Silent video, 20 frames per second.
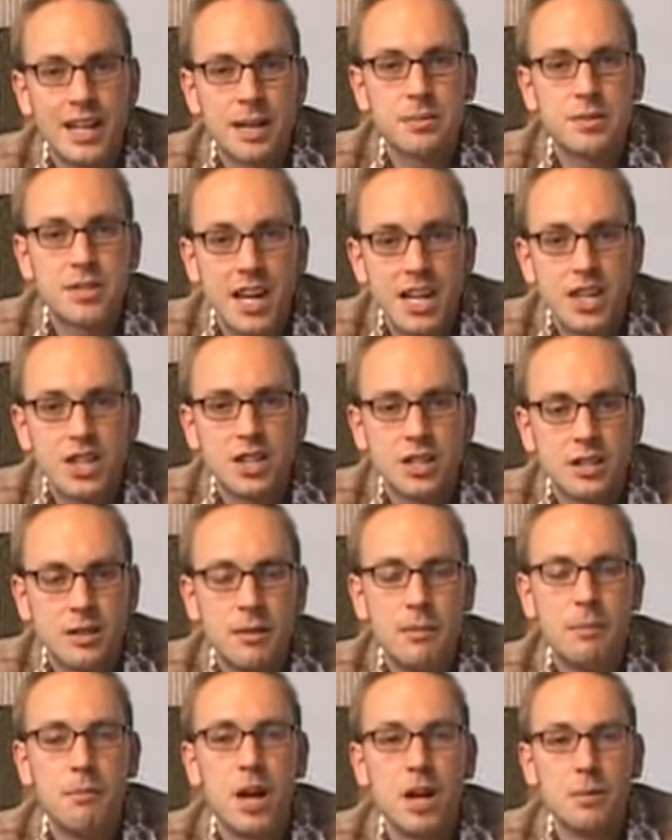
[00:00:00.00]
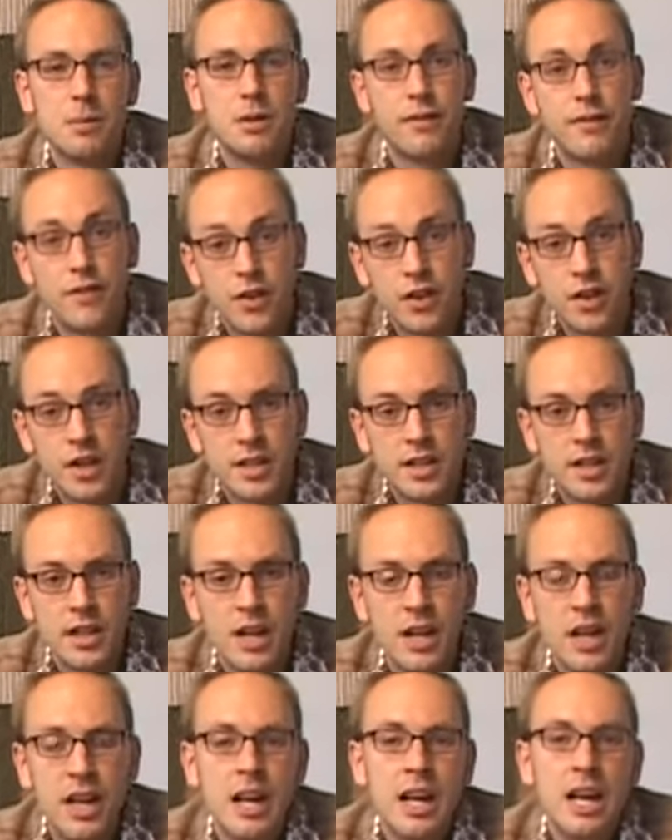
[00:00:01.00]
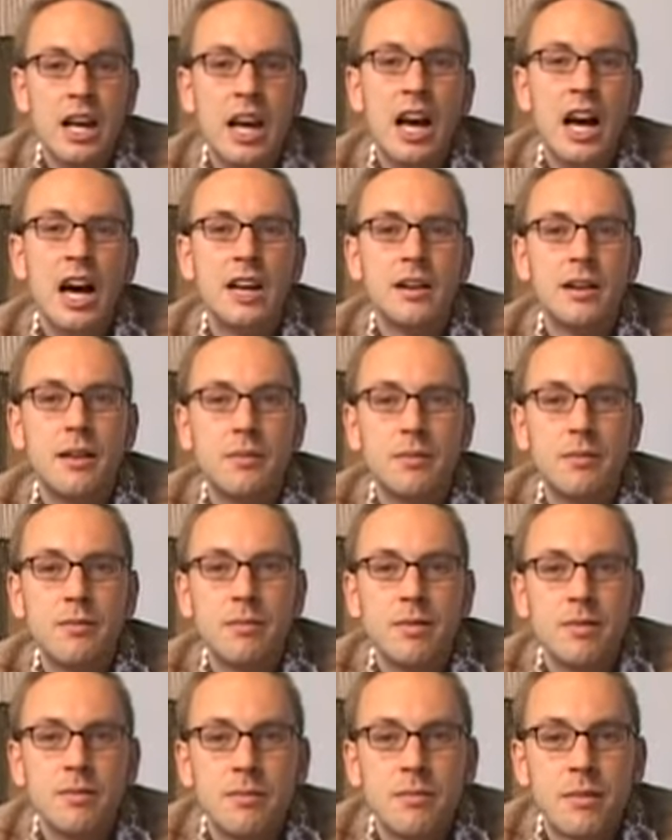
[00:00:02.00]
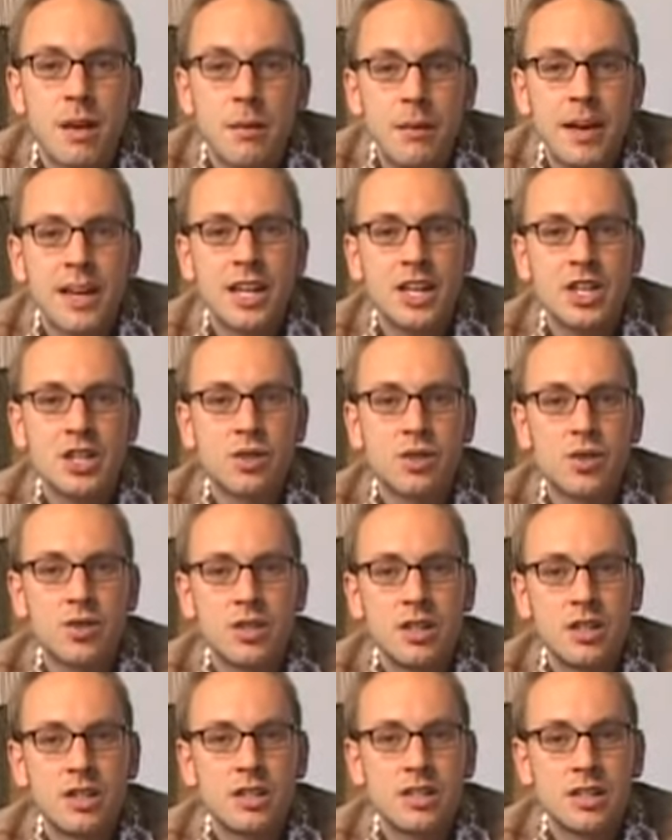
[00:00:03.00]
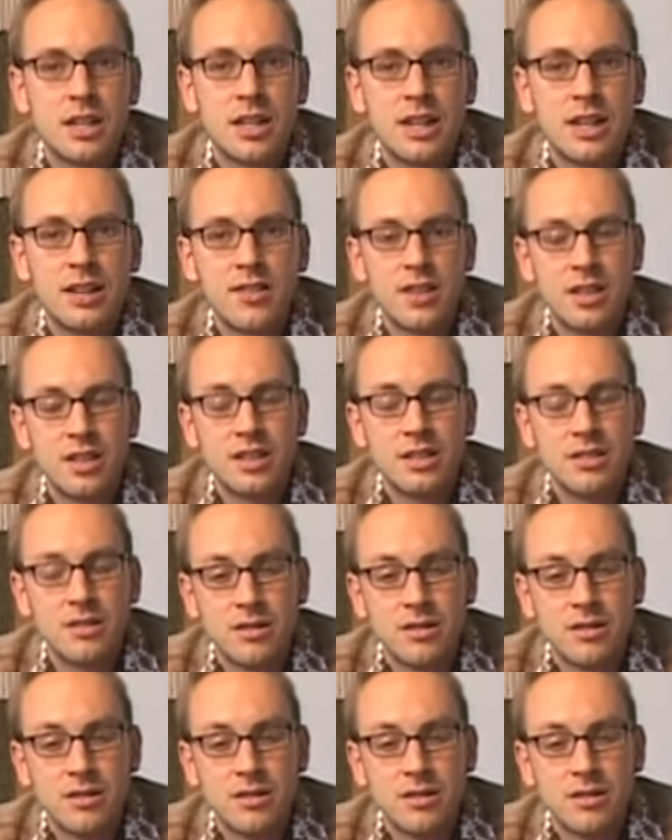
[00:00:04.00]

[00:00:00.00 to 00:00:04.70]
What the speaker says: adaptation might be funded. And making sure that the